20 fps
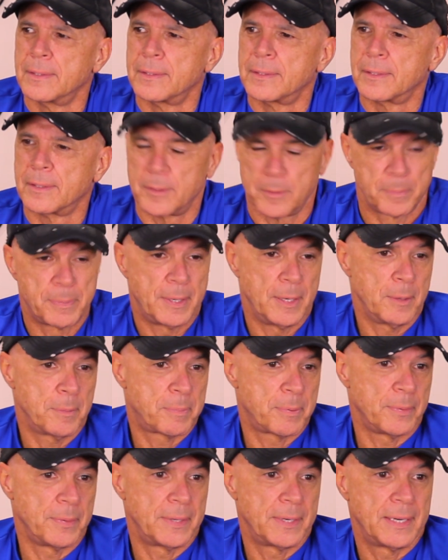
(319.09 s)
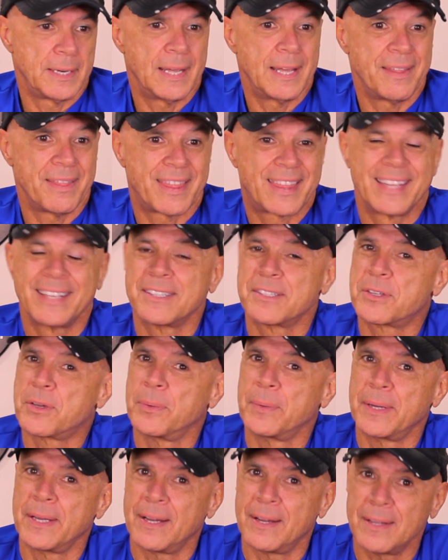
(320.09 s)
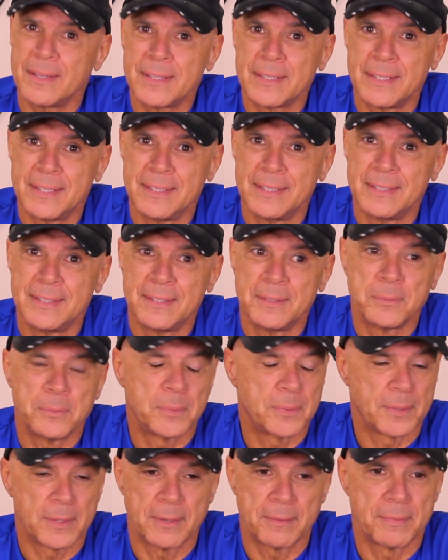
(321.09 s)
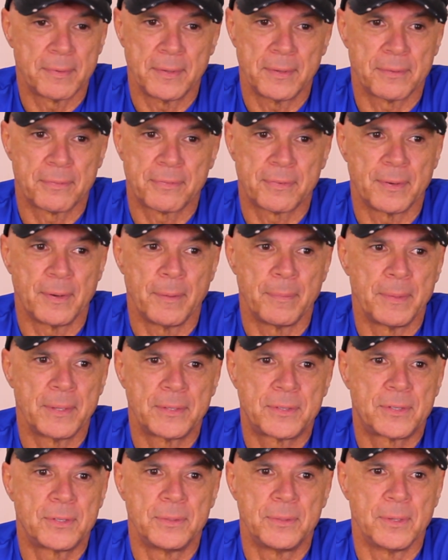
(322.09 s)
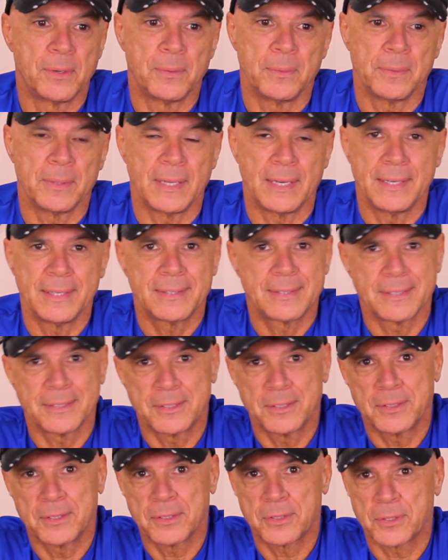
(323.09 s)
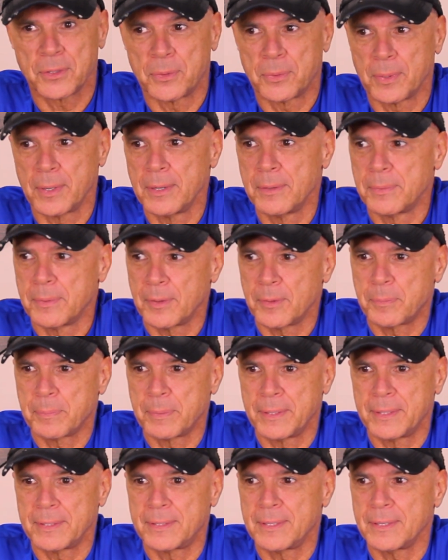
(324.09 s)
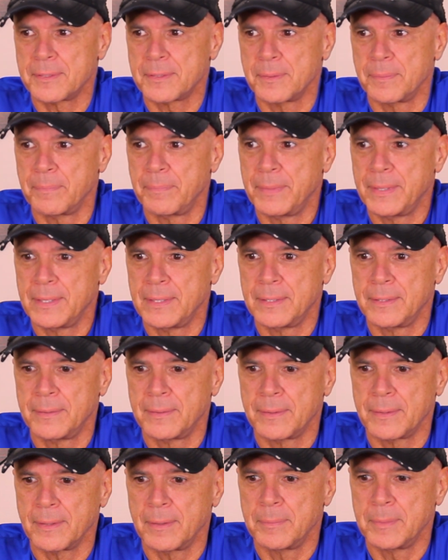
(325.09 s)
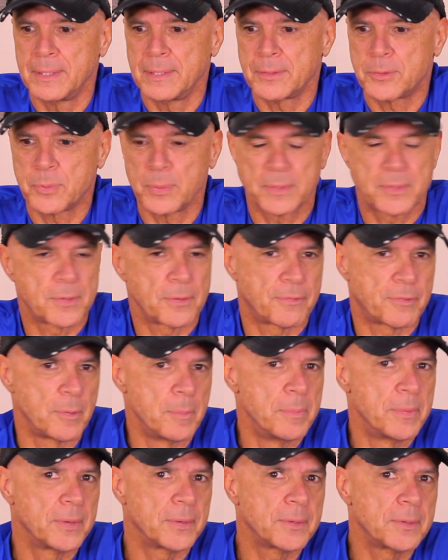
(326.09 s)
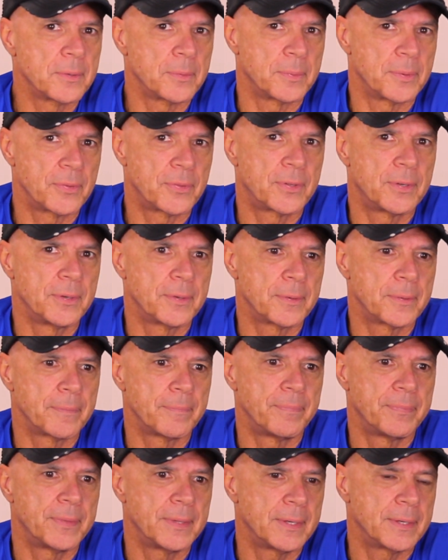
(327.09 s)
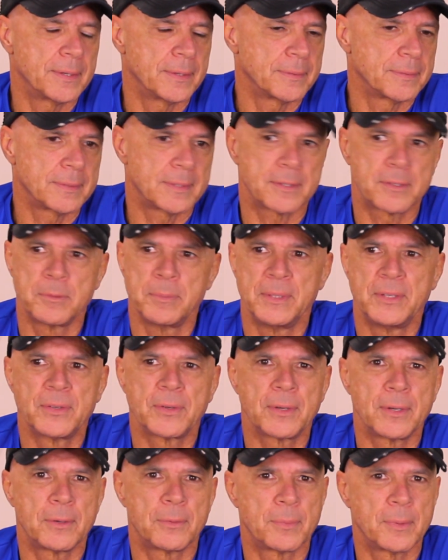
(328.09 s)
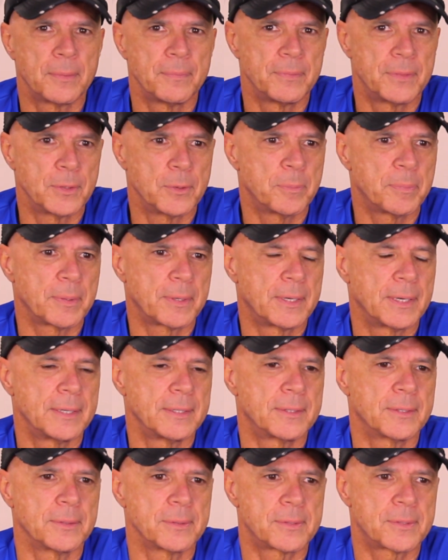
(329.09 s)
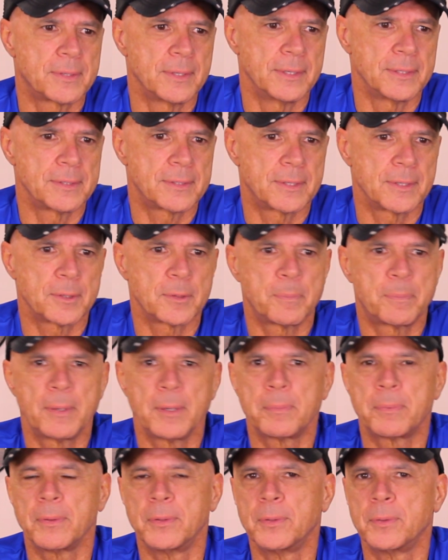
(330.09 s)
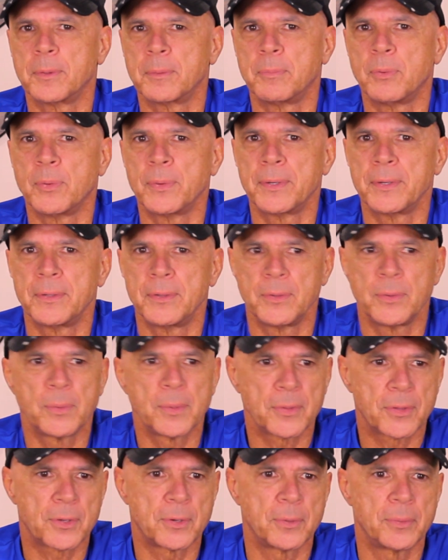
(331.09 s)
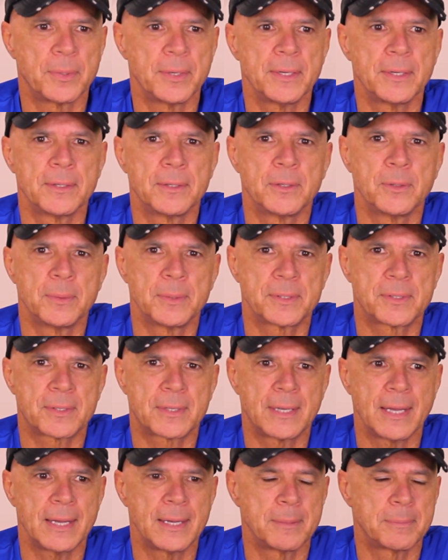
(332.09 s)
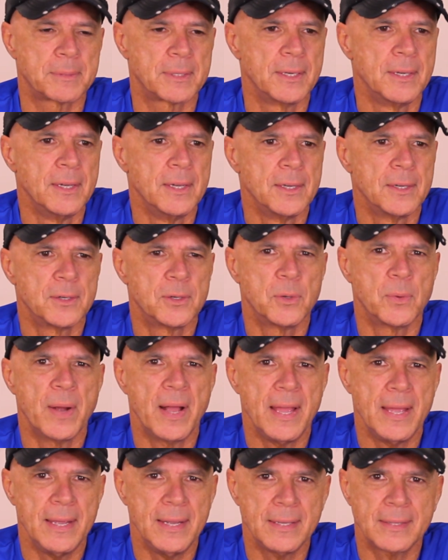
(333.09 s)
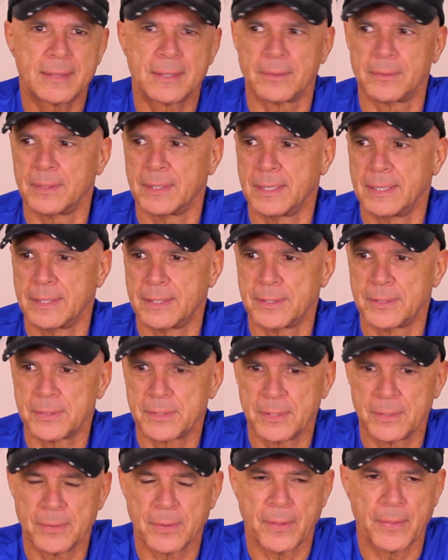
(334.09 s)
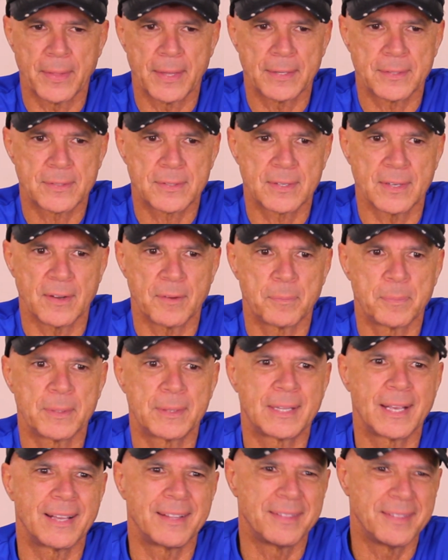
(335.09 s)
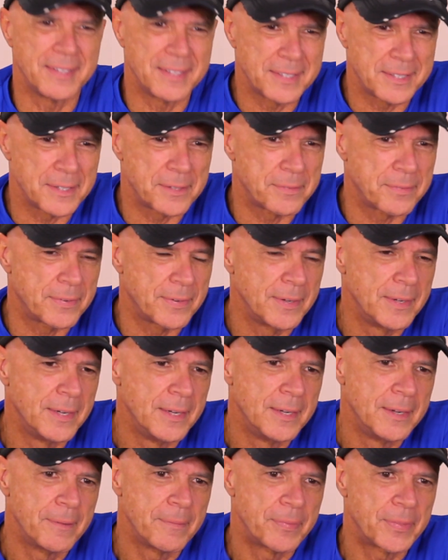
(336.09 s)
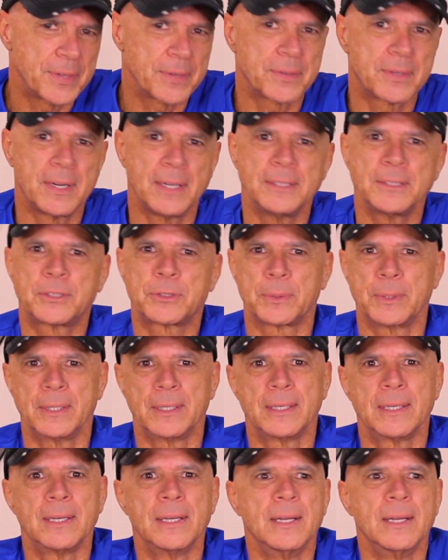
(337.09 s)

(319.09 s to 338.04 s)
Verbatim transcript: There are people and, and things going on in wherever you're from that you don't like, that you disagree with, but it doesn't mean, I mean, it's what you're familiar with. You're, you know, it doesn't mean you're going to re- duplicate those things. There are people who were born in North Korea who escaped who hate their leaders and all that stuff, but they love their country.